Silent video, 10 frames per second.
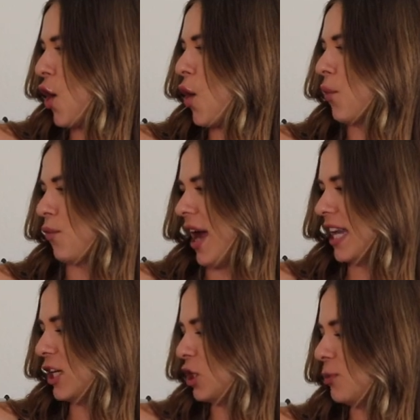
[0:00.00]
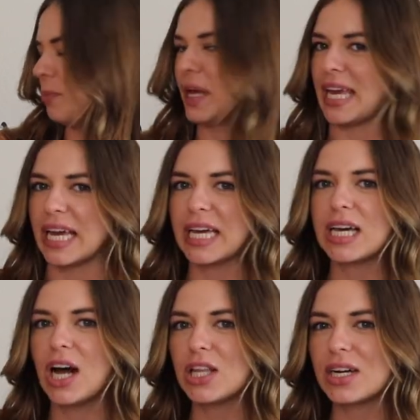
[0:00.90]
a reddish pink
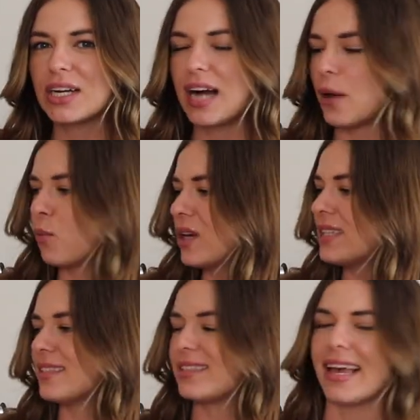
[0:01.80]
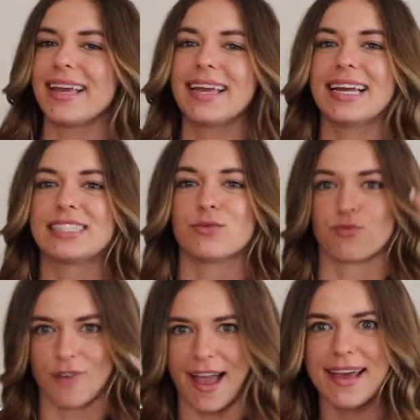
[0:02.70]
color. I wouldn't say it's
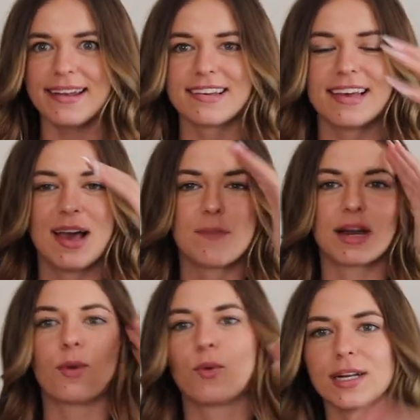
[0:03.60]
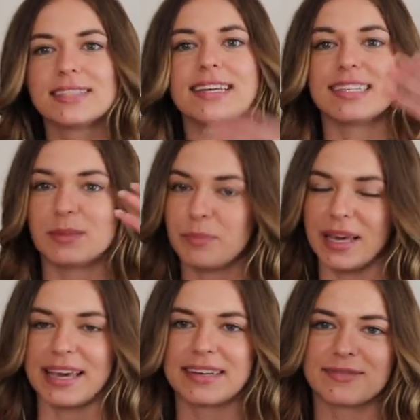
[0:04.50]
red, but I wouldn't say it's
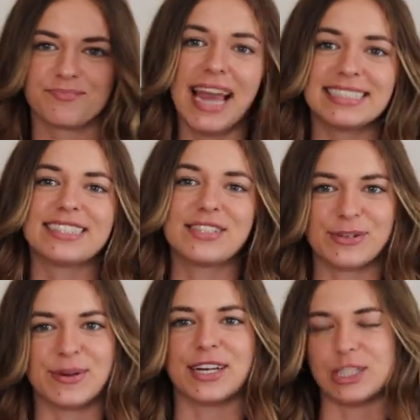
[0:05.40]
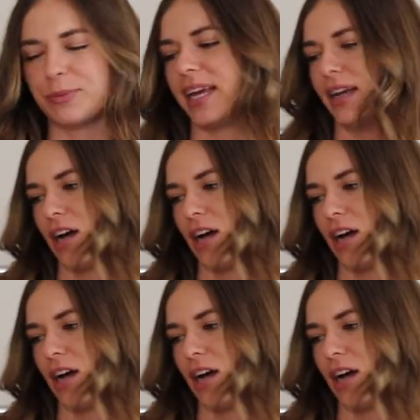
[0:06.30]
pink. Hence the reddish pink